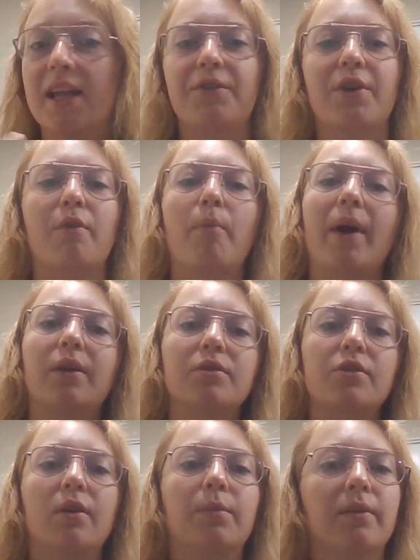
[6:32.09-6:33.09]
And if you have a
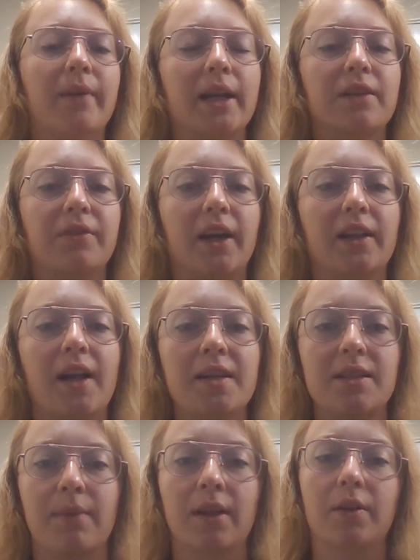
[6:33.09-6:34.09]
microscope or magnifying
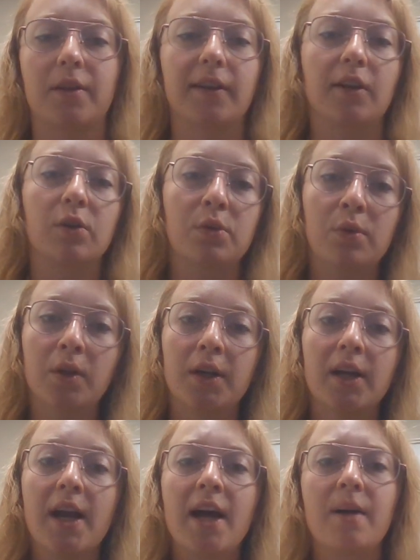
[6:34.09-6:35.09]
glass, it might look a little
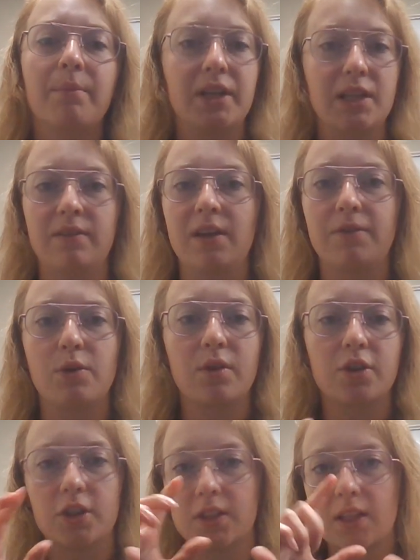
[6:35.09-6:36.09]
cooler. But even if you
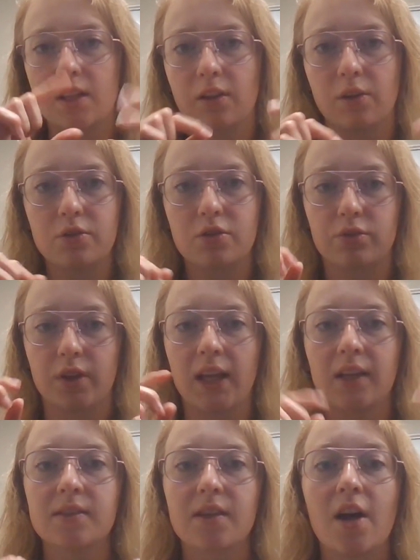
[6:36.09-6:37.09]
can just see the little
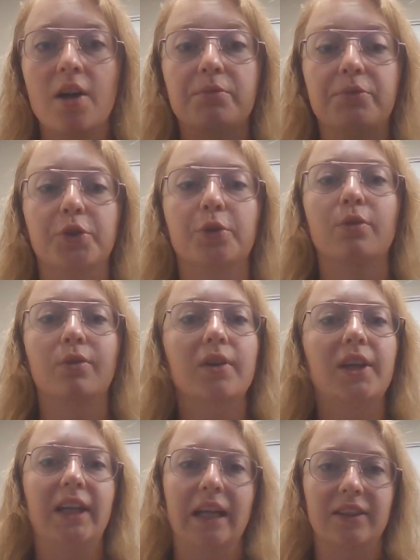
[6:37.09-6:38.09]
strands, you're
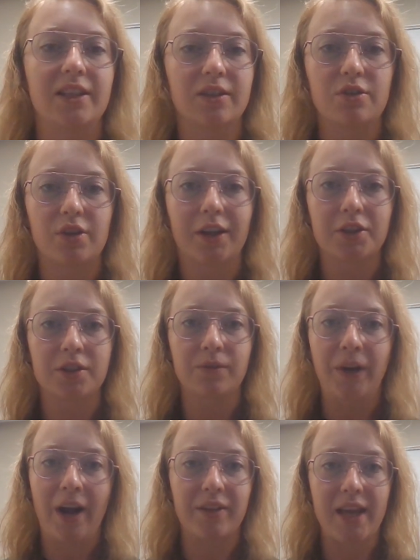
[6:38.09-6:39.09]
looking at the instructions
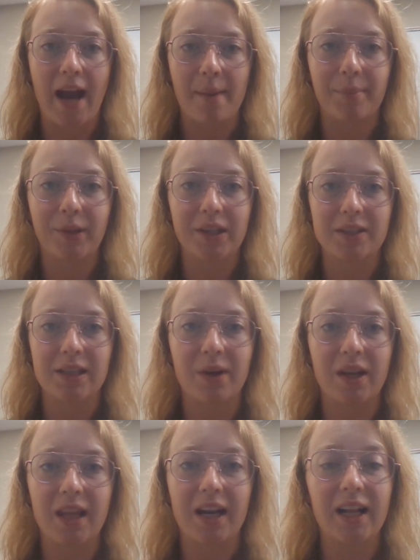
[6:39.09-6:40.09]
for how the apple is the
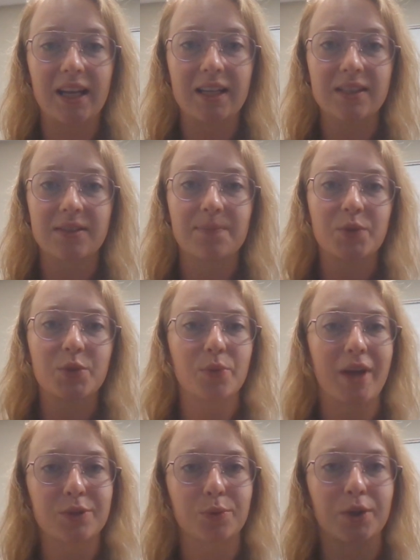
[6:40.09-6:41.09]
way that it is. So
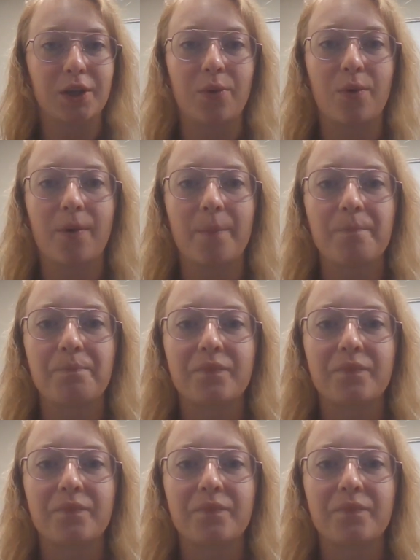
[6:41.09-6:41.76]
that's really cool.